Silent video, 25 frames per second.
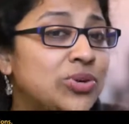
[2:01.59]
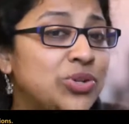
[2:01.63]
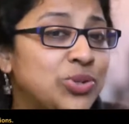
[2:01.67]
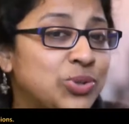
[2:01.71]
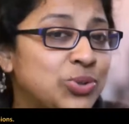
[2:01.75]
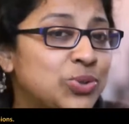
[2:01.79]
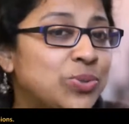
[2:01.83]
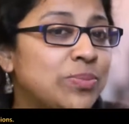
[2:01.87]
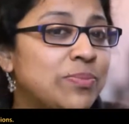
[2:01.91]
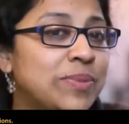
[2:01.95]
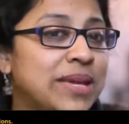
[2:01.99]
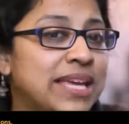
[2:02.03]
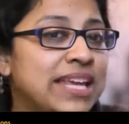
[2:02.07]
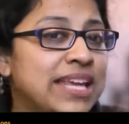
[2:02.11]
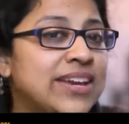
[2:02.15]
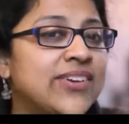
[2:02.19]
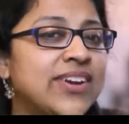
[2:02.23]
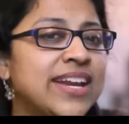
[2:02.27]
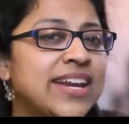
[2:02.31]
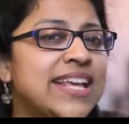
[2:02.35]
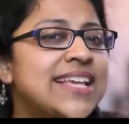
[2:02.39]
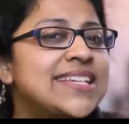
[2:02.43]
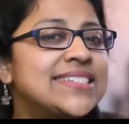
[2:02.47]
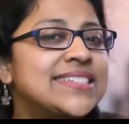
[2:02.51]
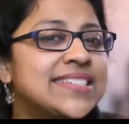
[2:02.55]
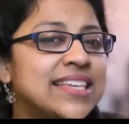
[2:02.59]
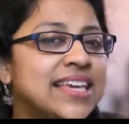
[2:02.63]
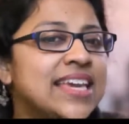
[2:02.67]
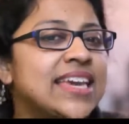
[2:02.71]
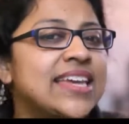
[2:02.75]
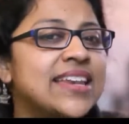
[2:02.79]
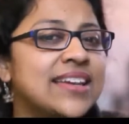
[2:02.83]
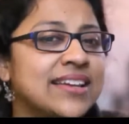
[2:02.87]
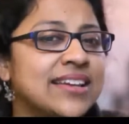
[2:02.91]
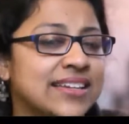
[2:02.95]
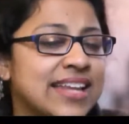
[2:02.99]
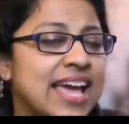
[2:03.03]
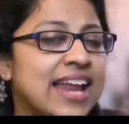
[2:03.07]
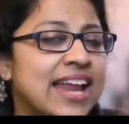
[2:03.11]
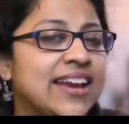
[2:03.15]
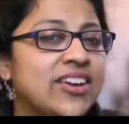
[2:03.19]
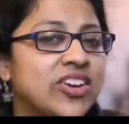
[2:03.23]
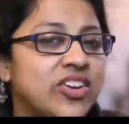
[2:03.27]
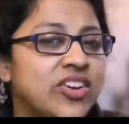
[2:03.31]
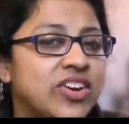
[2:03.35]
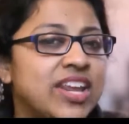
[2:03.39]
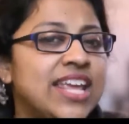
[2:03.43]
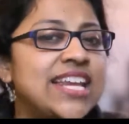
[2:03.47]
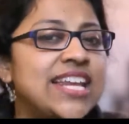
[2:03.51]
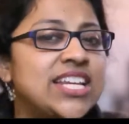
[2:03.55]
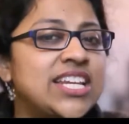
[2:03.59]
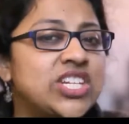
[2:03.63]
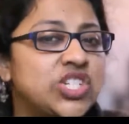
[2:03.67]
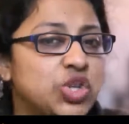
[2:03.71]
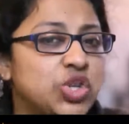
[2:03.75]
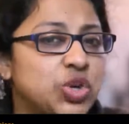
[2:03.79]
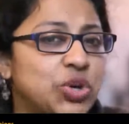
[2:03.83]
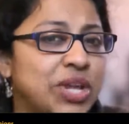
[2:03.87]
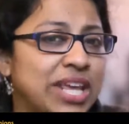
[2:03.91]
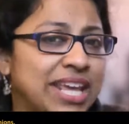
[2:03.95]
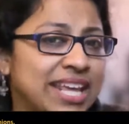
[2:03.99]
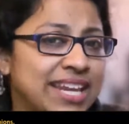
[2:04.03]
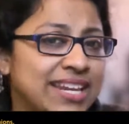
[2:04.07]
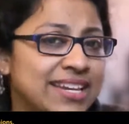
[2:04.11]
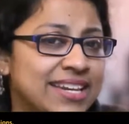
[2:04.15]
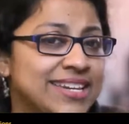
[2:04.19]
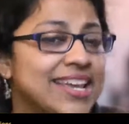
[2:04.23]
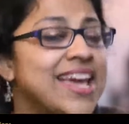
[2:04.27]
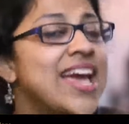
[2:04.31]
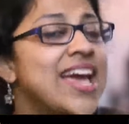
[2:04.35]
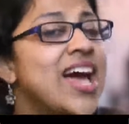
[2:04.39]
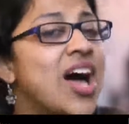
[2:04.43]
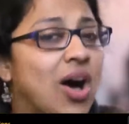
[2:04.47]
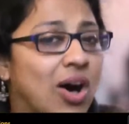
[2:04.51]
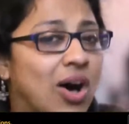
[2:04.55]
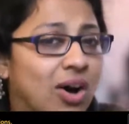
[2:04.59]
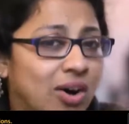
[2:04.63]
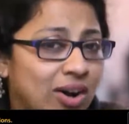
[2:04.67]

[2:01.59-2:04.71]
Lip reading: you to be reskilled and retrained.